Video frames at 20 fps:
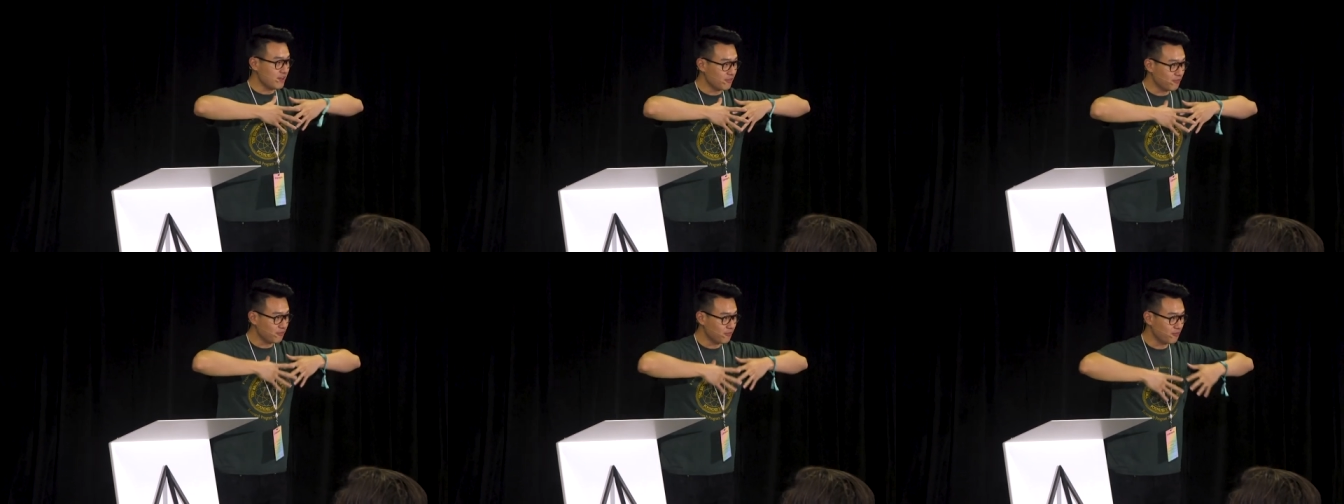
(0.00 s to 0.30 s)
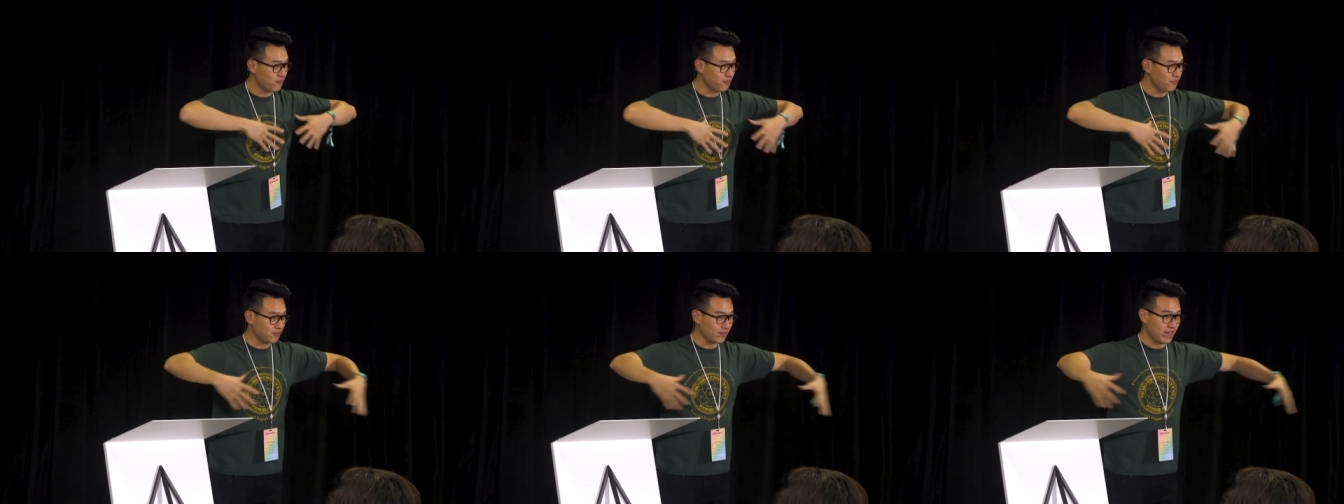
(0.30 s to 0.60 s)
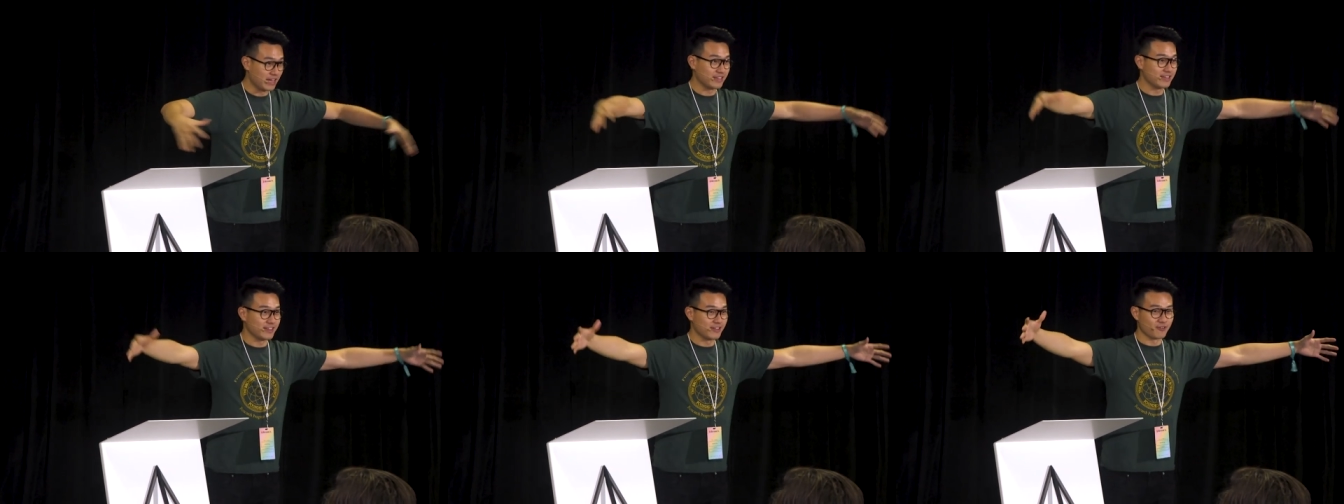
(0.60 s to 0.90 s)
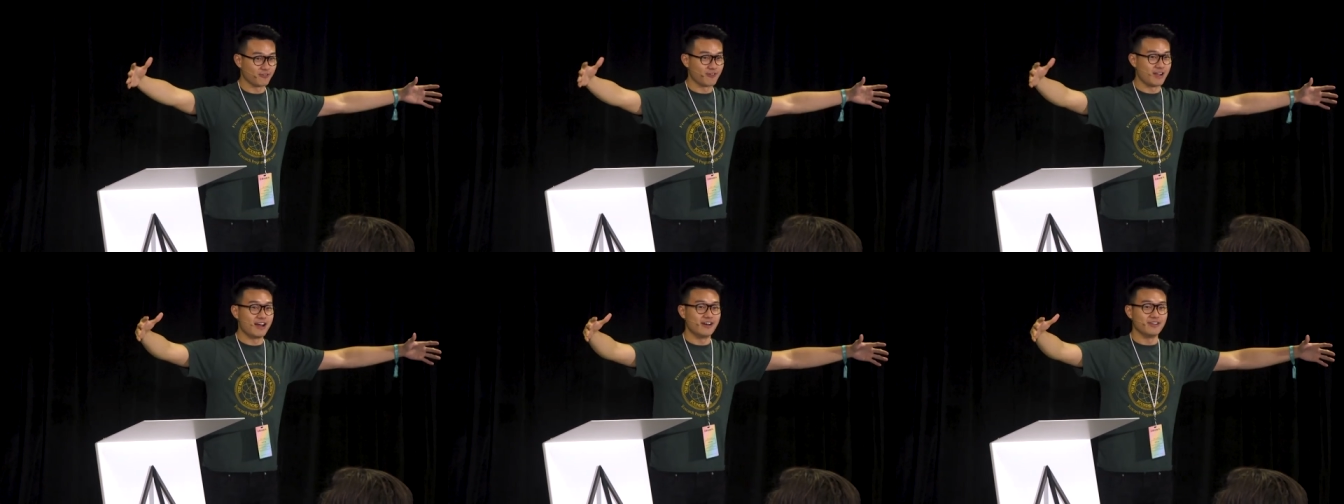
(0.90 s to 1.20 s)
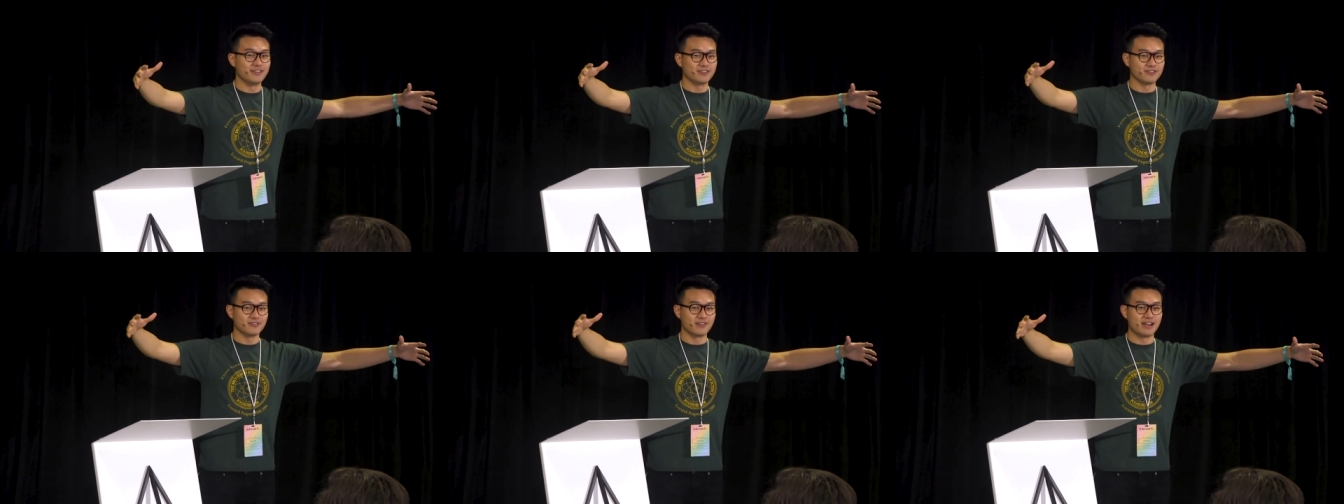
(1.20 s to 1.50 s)
flanking
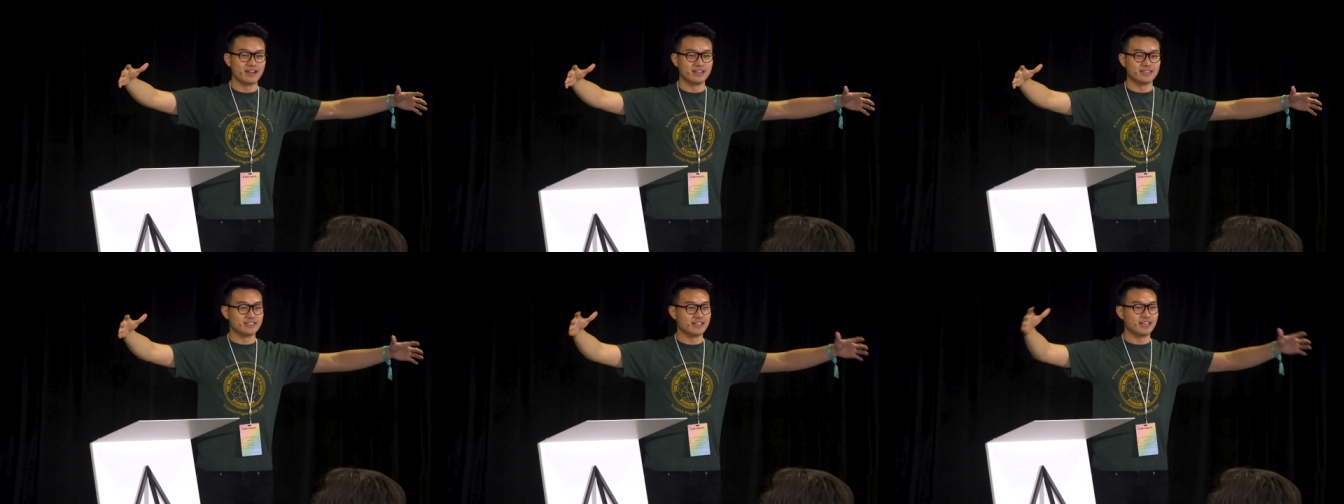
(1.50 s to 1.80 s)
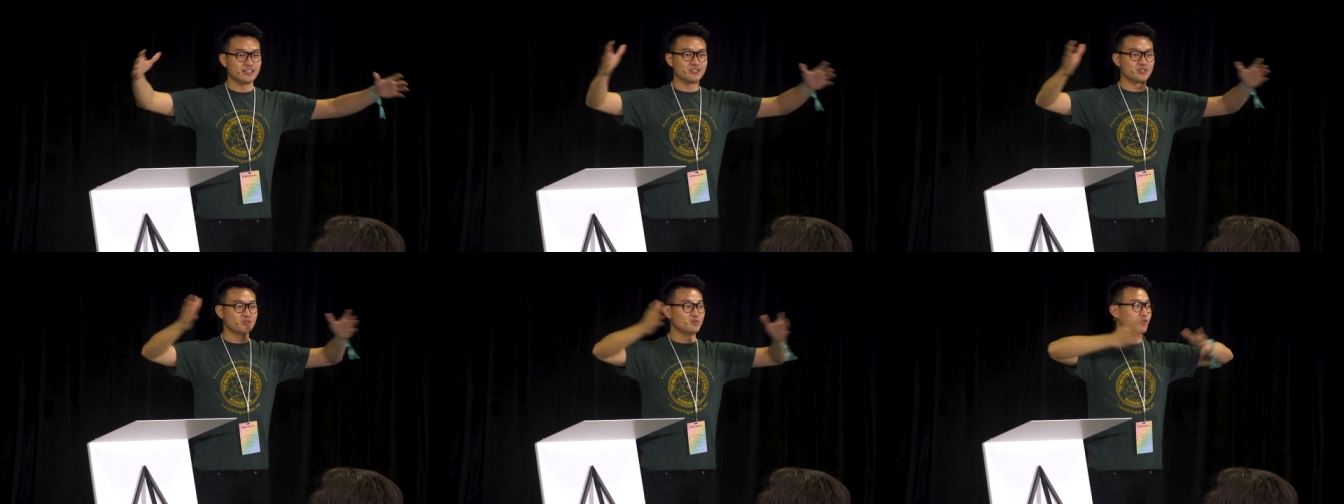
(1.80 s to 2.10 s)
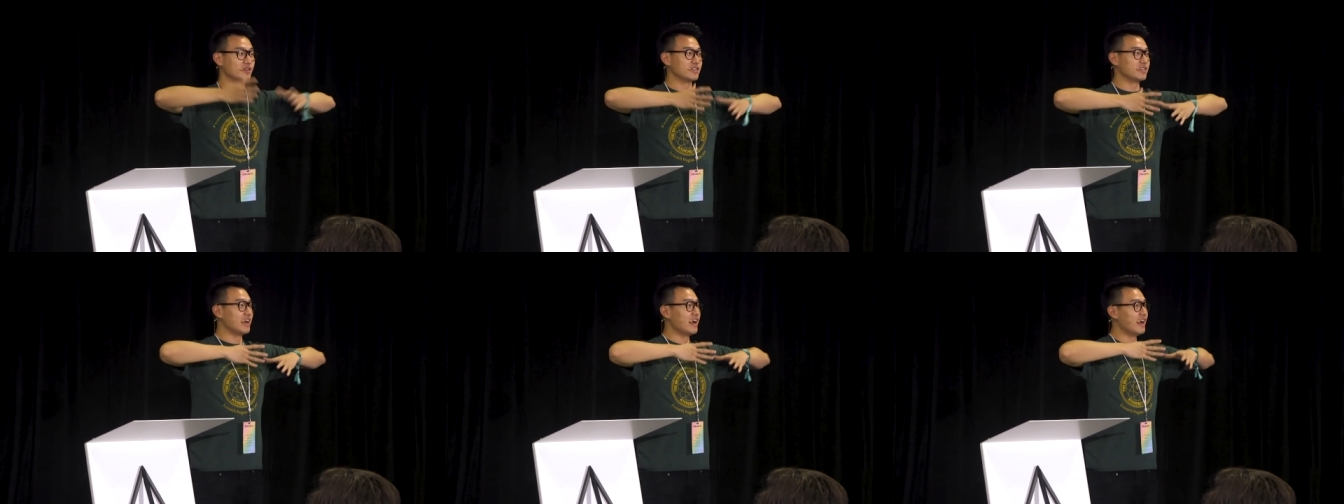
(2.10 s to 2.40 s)
around, right? It's not just one